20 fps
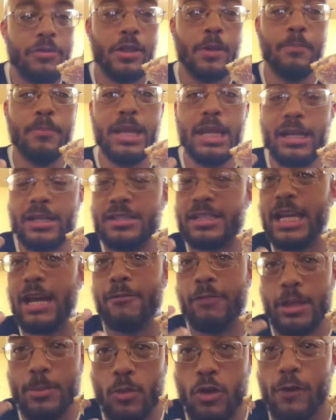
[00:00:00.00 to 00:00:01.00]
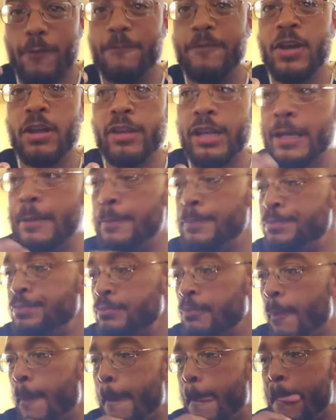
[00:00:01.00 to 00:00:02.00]
The meat is definitely more filling.
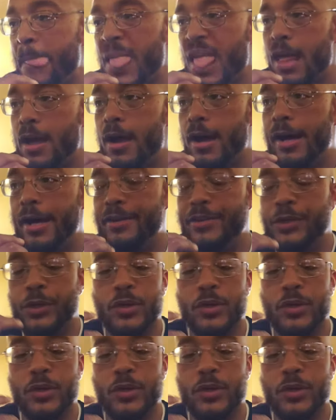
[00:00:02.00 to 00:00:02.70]
Uh,